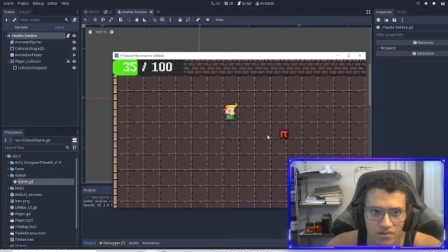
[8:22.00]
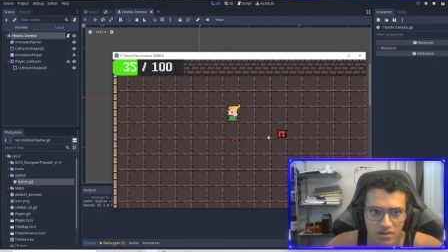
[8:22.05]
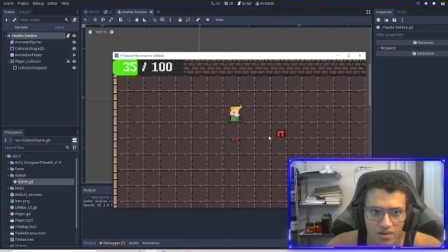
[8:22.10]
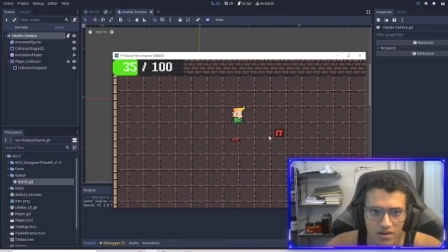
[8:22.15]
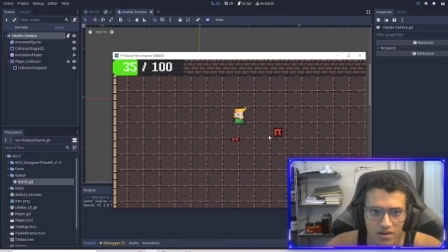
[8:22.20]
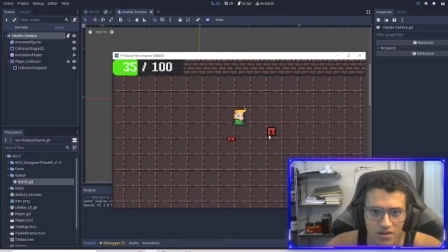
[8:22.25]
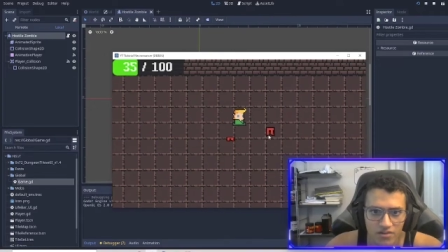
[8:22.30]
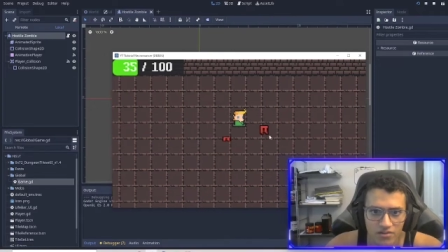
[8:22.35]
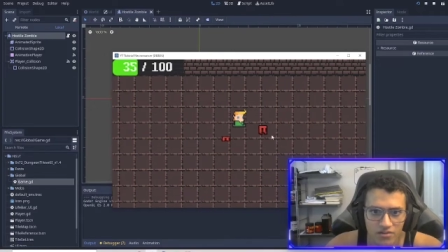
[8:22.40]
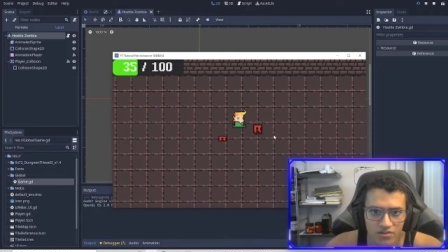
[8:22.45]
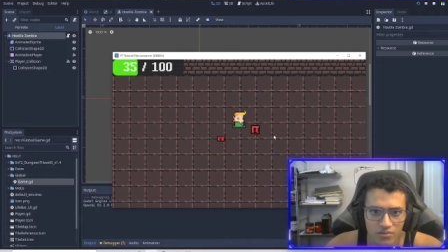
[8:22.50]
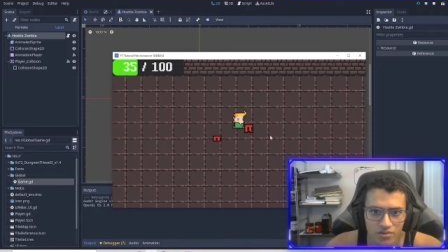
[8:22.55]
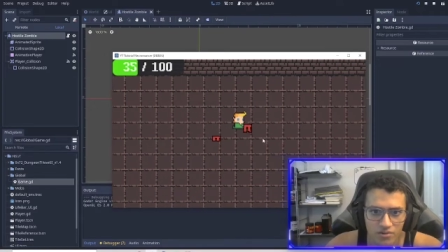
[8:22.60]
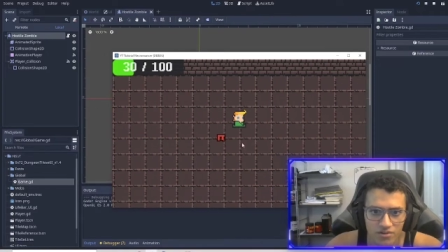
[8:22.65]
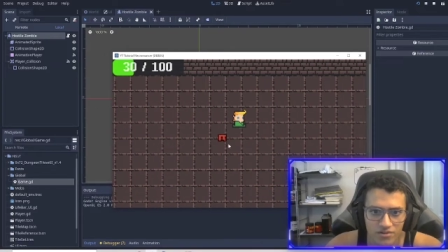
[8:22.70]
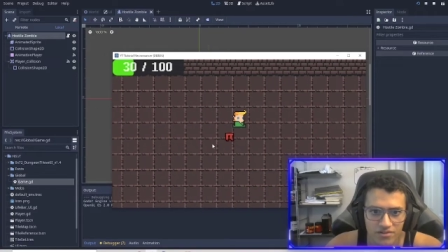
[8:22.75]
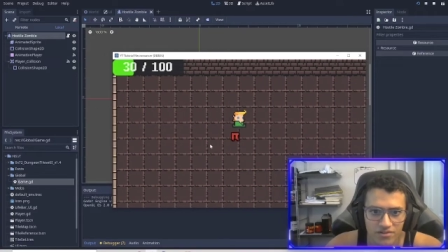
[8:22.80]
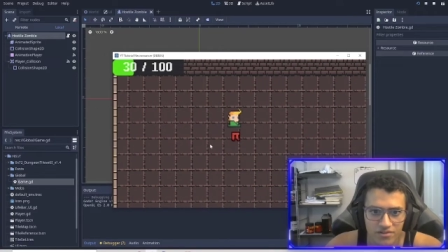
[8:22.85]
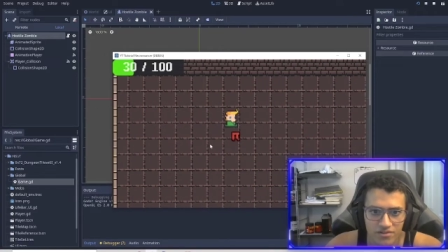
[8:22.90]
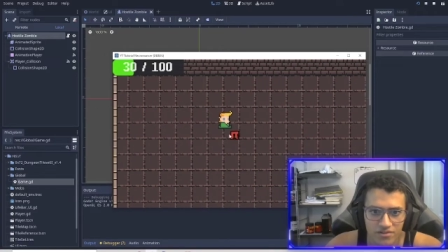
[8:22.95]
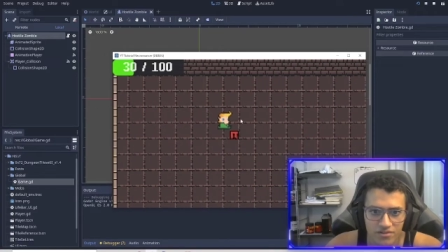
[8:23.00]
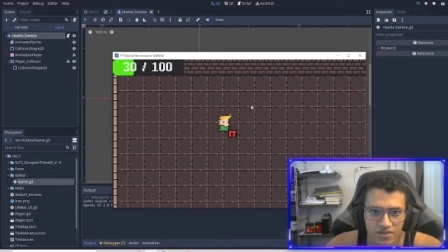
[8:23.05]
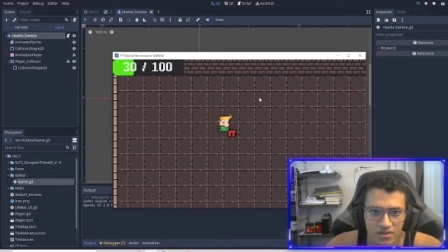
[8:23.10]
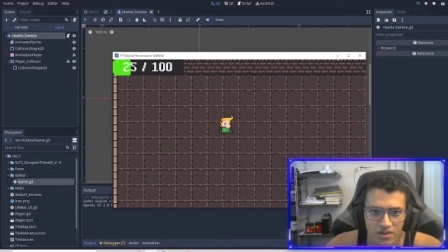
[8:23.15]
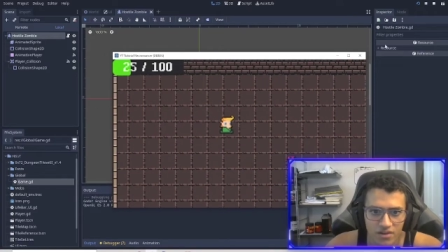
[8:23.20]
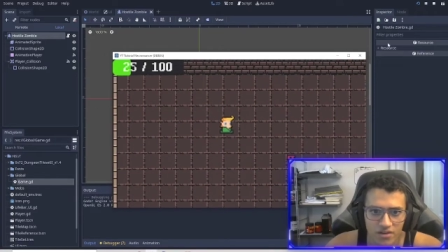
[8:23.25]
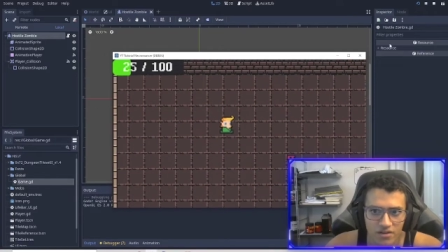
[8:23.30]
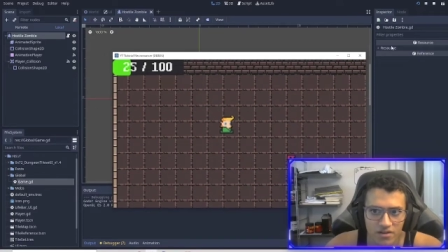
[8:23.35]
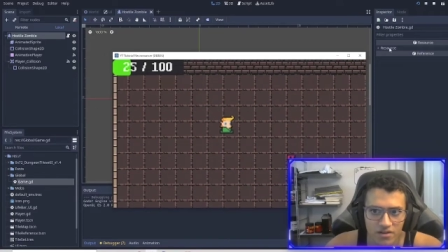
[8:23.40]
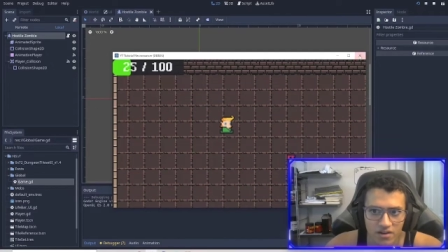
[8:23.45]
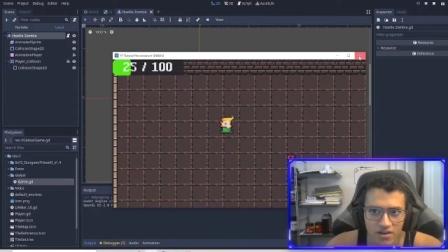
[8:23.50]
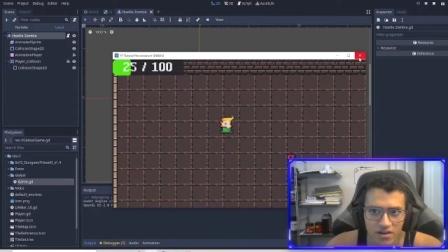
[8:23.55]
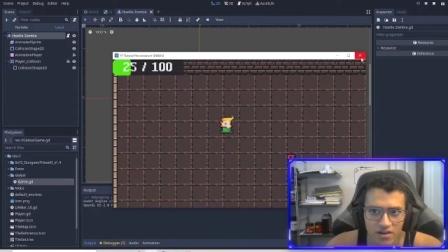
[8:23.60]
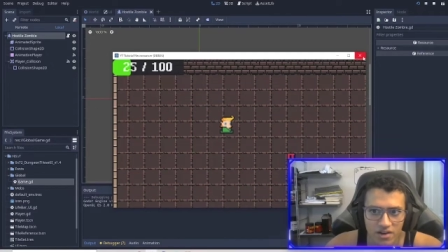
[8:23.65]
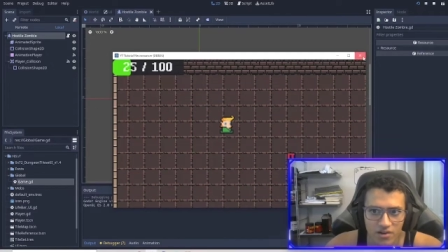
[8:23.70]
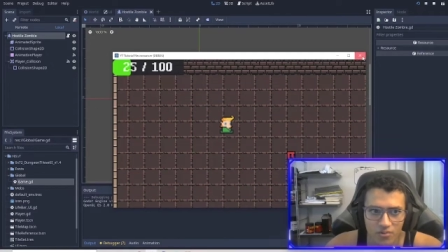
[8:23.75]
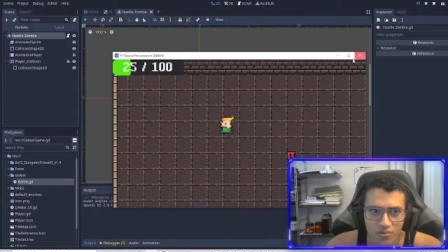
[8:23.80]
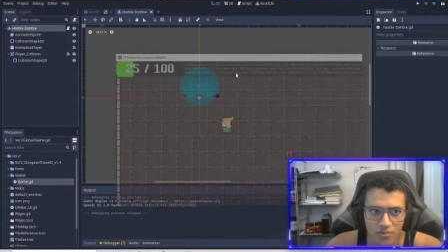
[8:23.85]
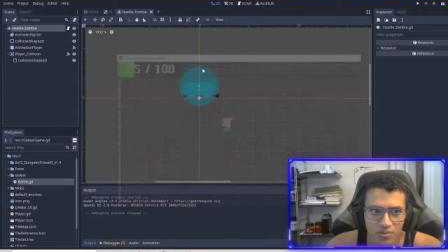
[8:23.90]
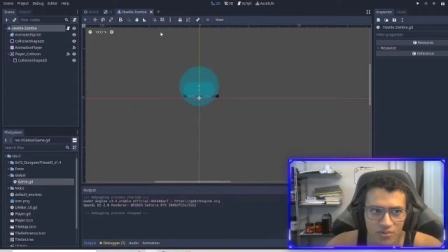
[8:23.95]
and it works.
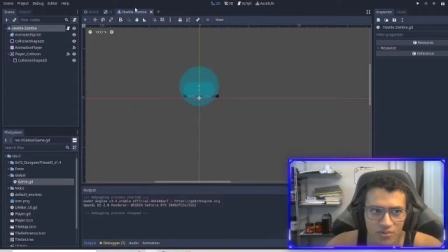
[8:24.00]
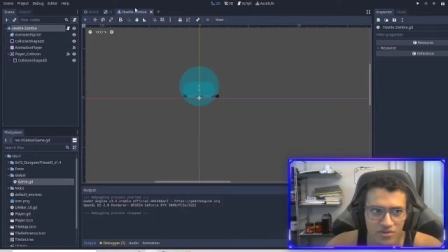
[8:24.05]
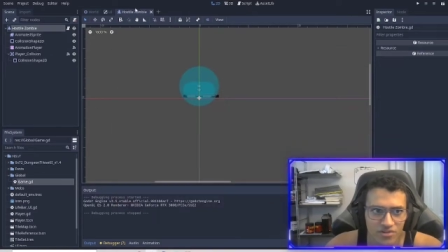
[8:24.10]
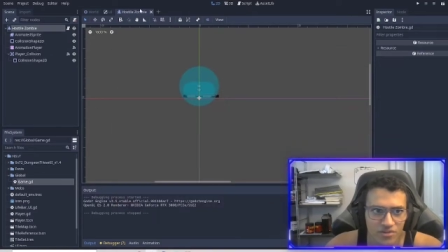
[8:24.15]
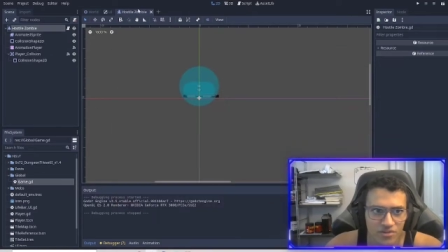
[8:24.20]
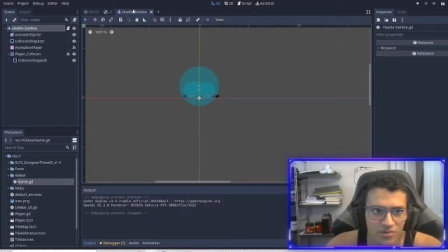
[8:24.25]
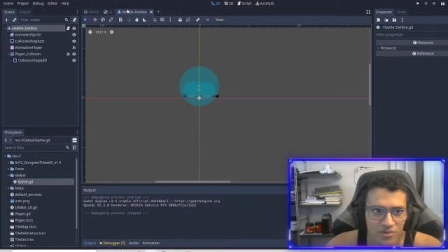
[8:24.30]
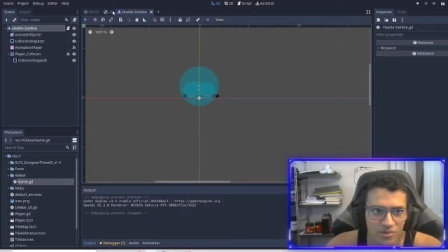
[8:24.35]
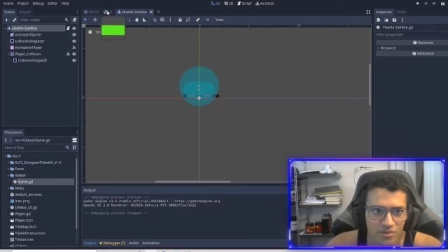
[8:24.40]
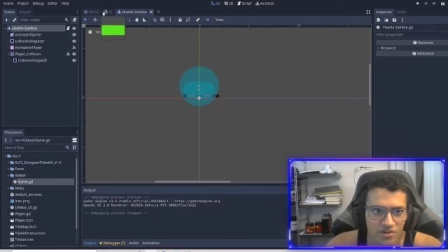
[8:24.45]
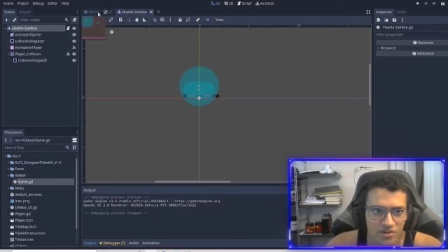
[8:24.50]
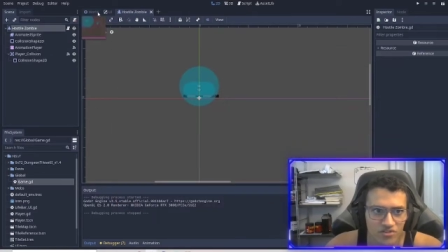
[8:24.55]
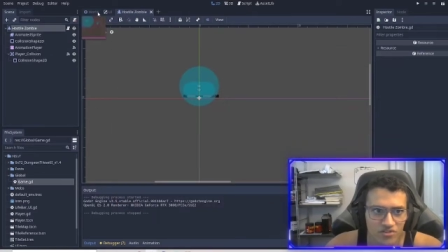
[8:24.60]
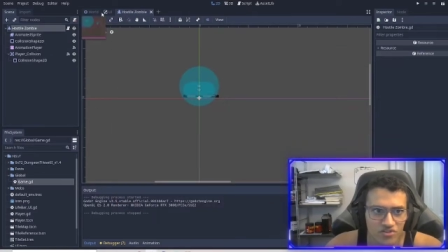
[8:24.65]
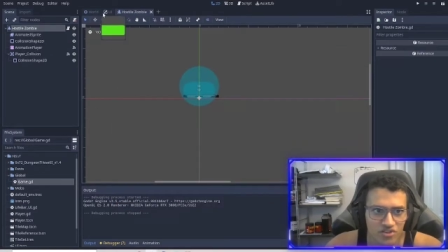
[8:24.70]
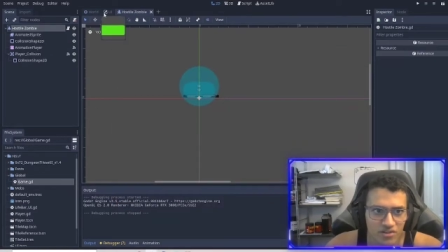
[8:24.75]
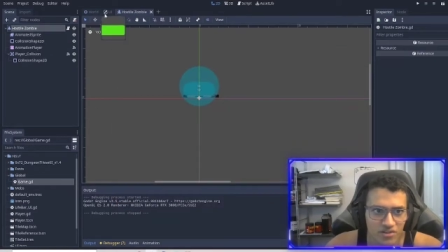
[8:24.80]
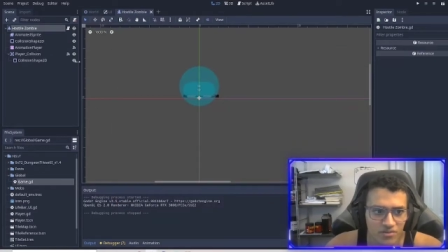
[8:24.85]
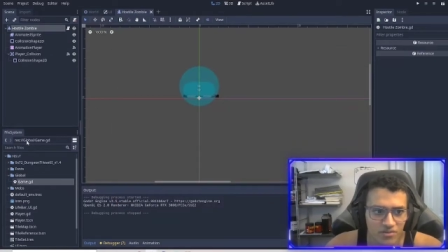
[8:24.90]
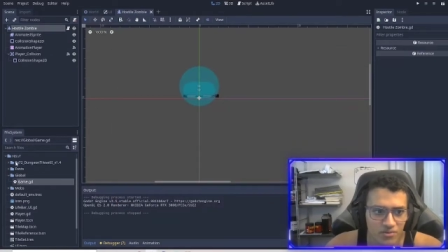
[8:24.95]
Now, one more thing we want to check